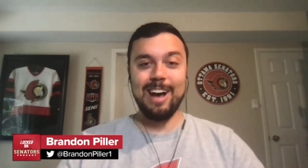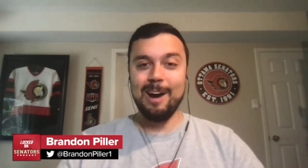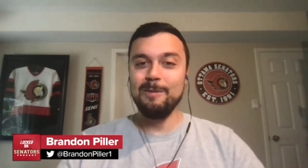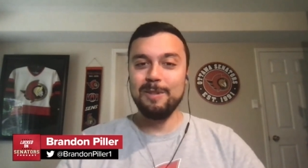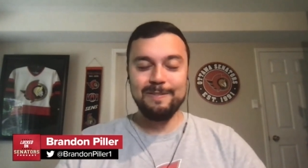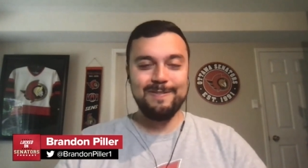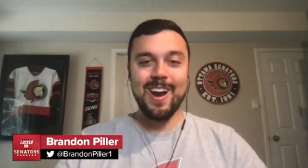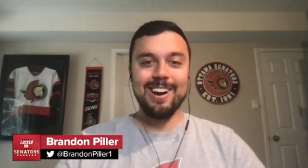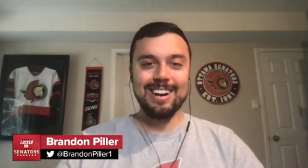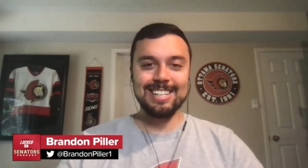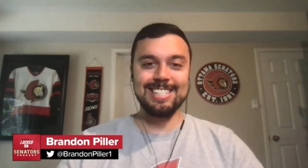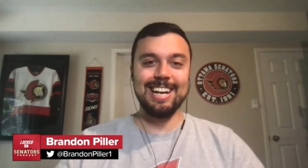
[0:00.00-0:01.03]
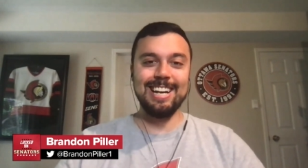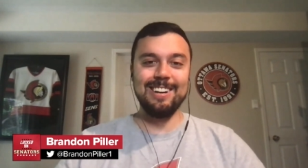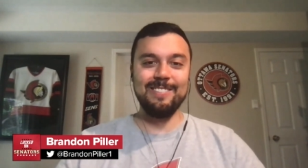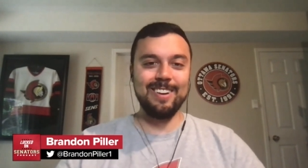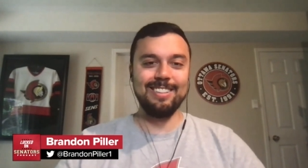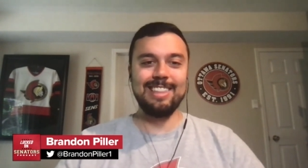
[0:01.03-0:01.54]
I would be very excited
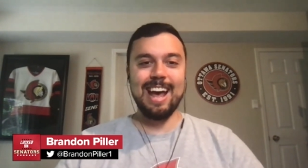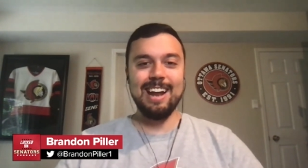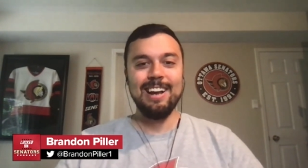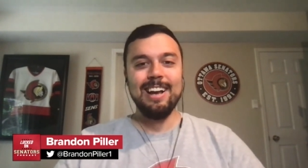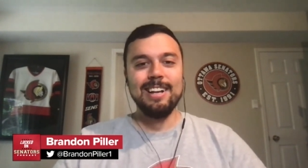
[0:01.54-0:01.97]
about that.